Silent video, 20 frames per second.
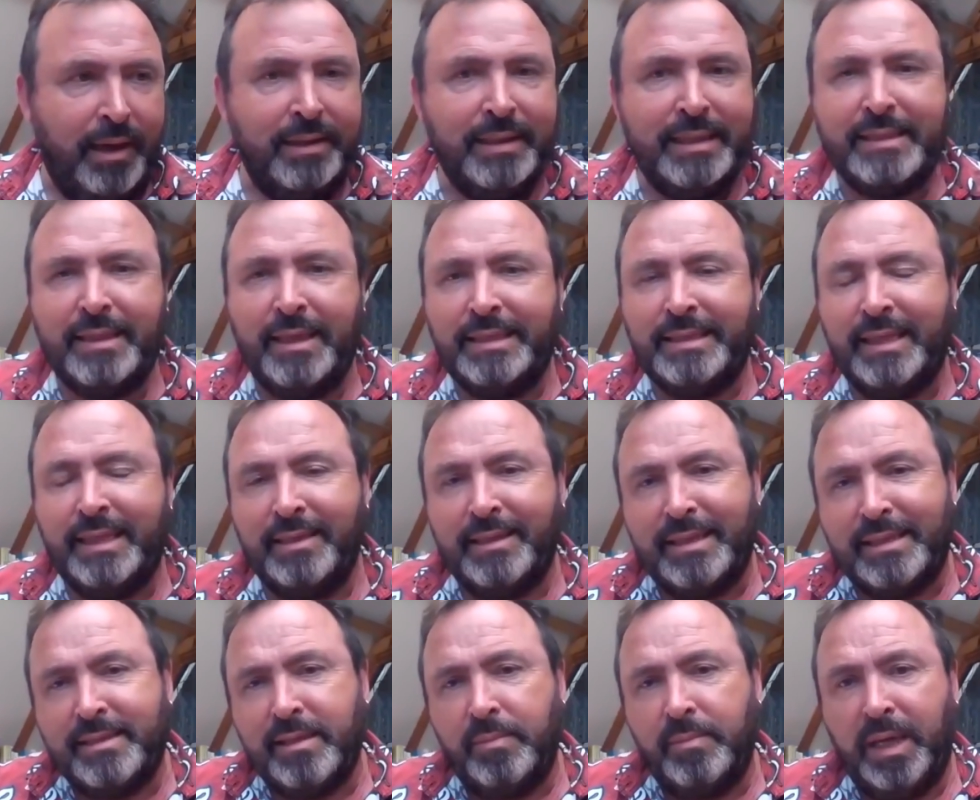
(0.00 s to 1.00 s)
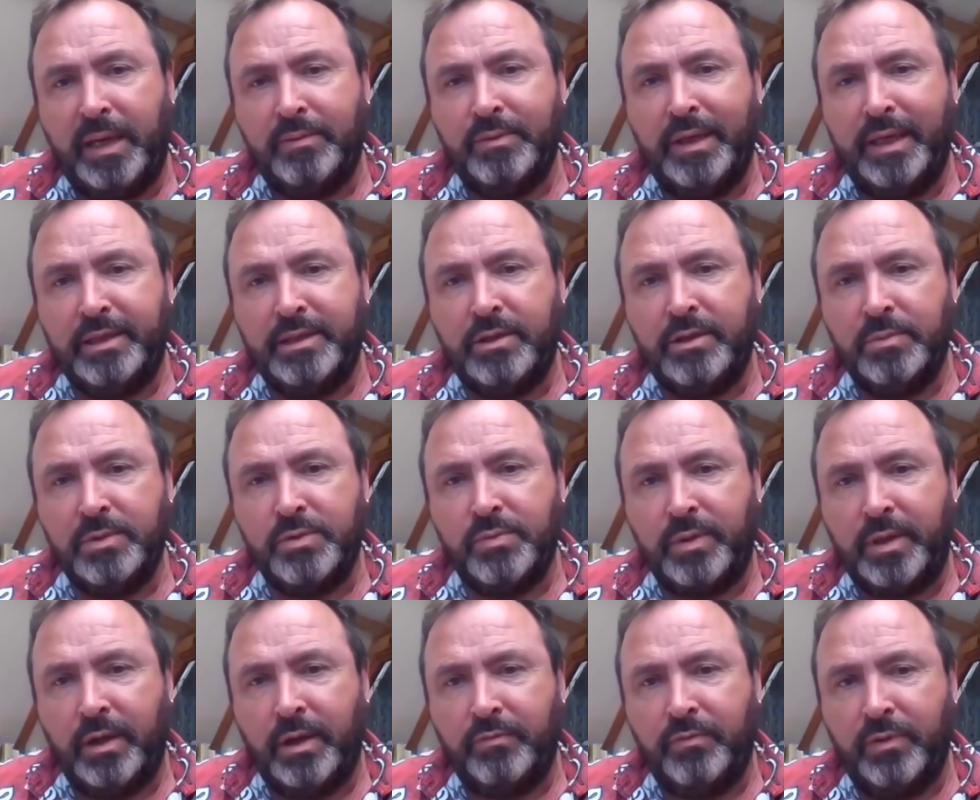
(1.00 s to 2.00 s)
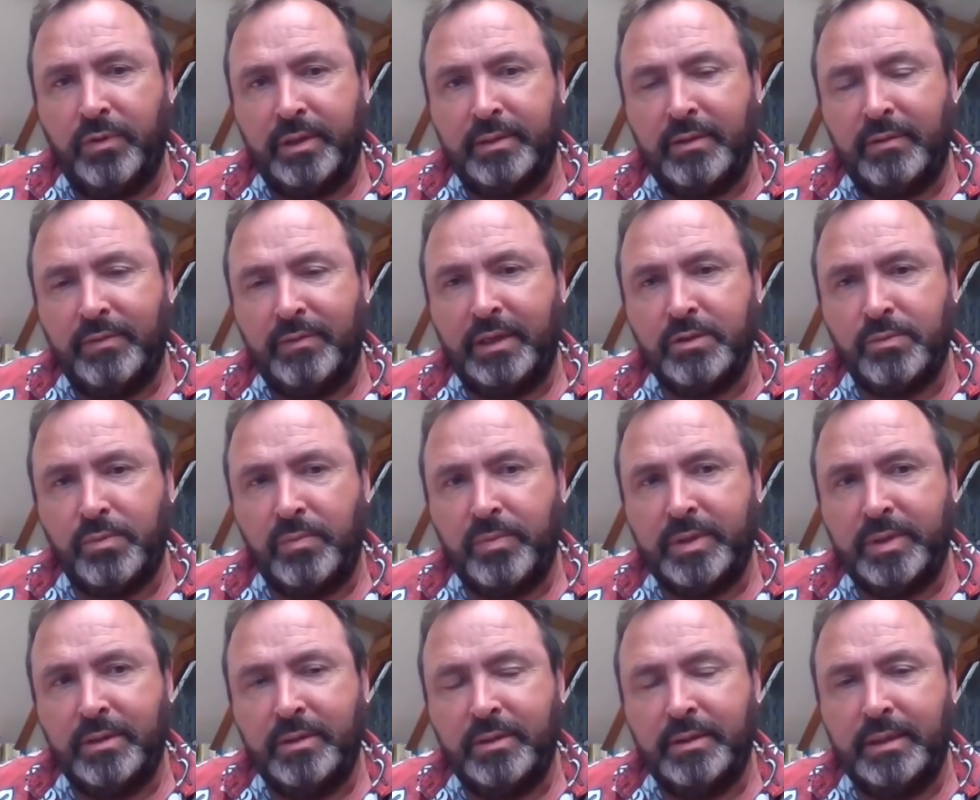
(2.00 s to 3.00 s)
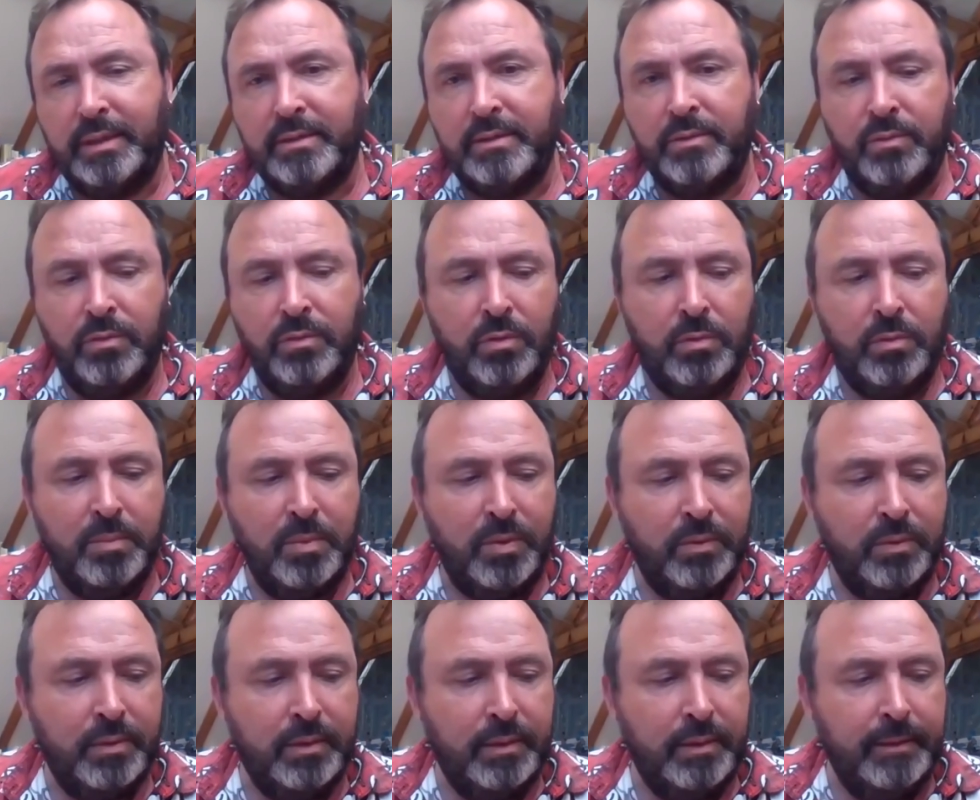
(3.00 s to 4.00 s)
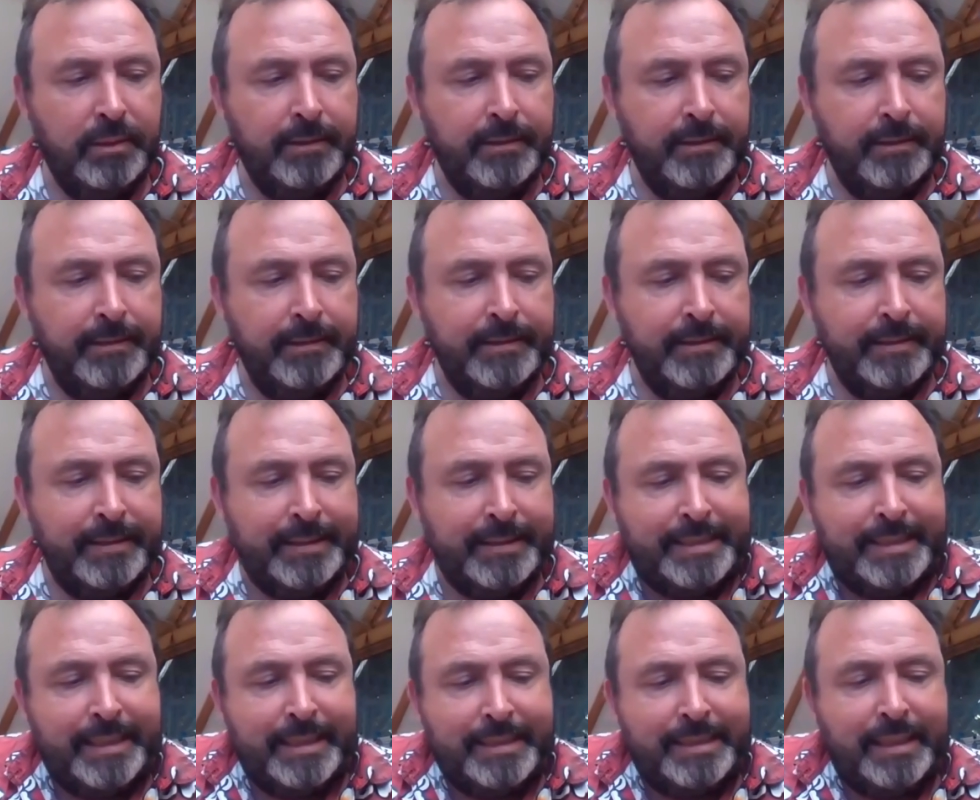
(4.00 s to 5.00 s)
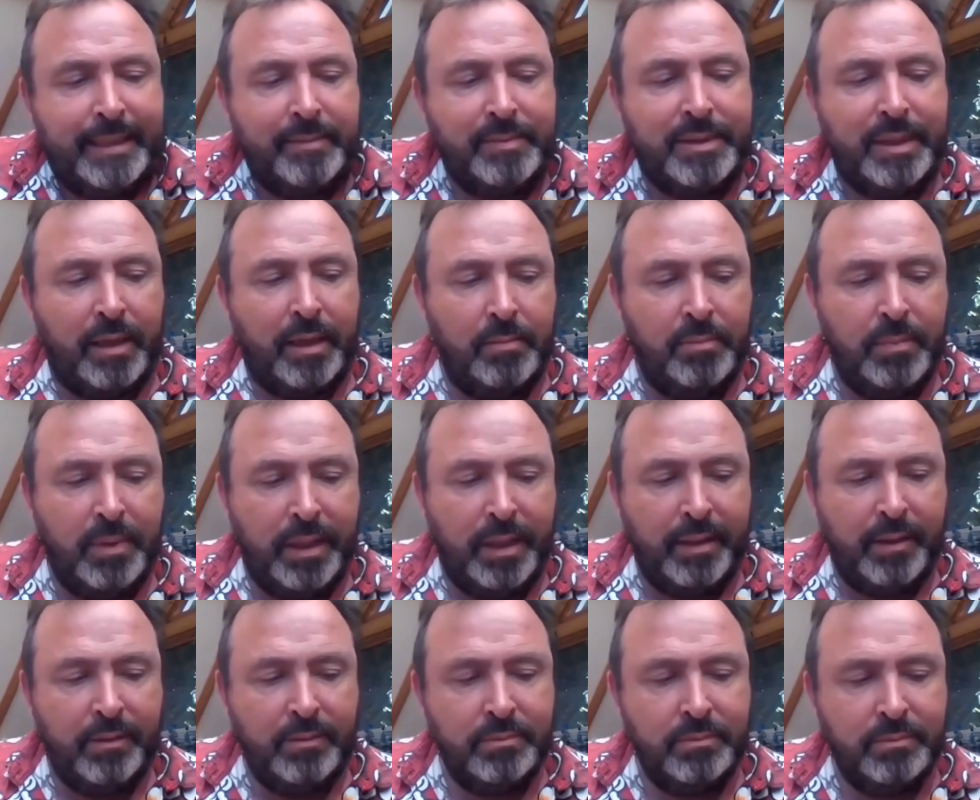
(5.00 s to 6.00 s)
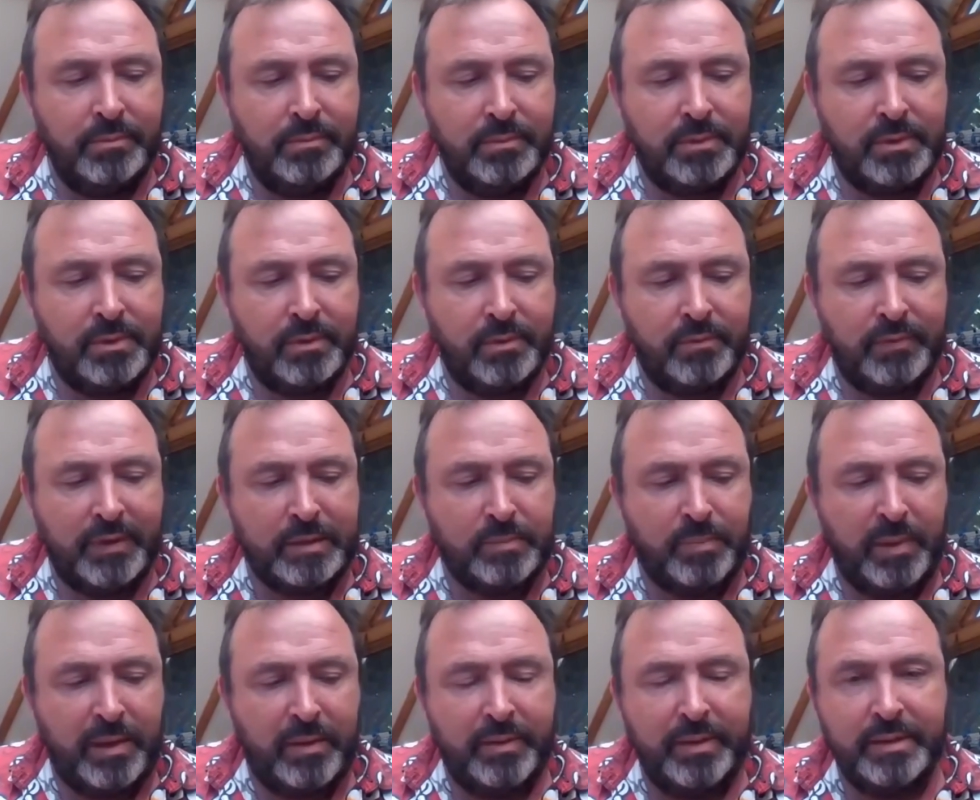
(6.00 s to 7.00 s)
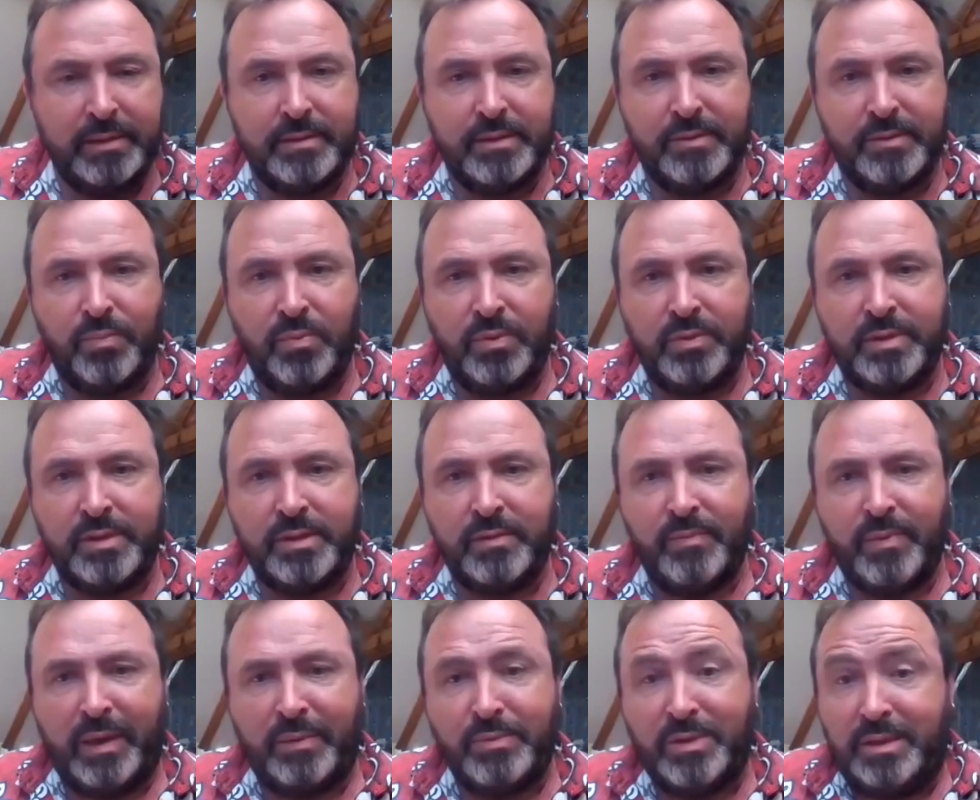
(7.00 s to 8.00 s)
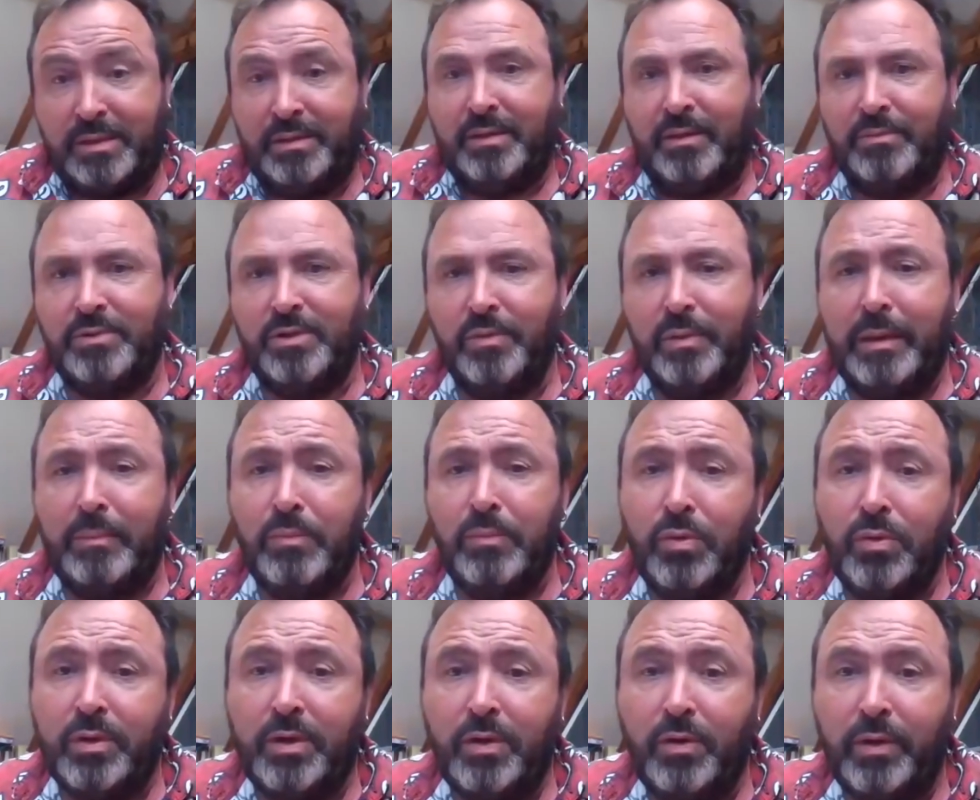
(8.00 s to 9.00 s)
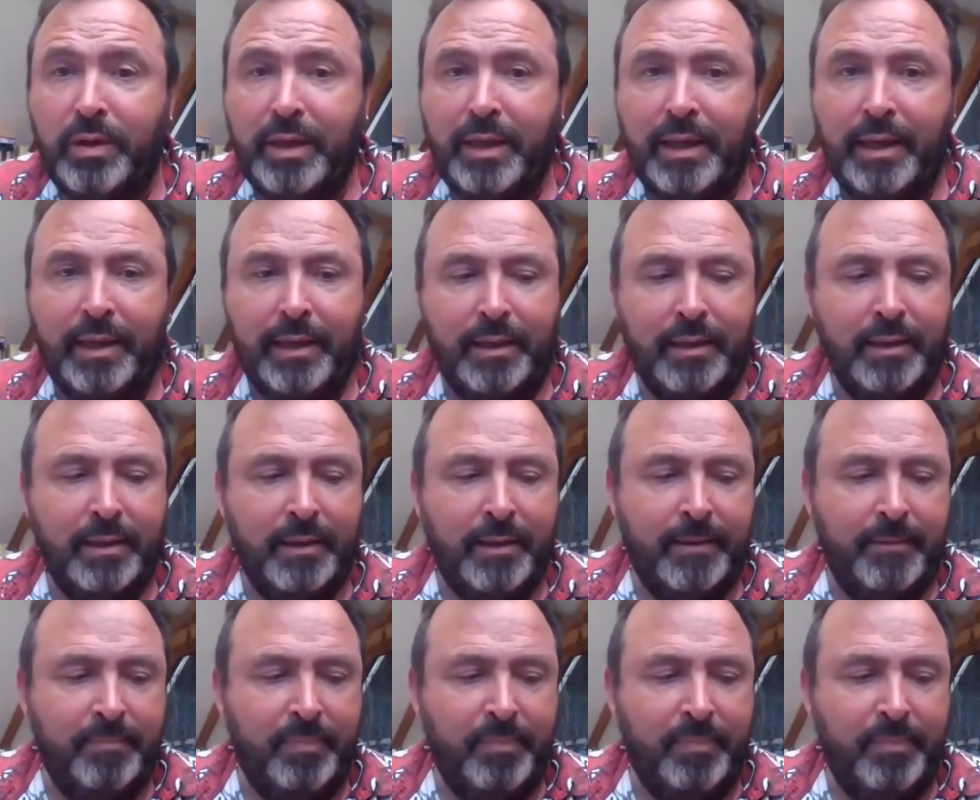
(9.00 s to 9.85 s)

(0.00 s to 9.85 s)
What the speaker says: And this idea that somehow nature was recovering, that things were returning to normal. At the same time, my own sort of experience was that I was, doing more cooking,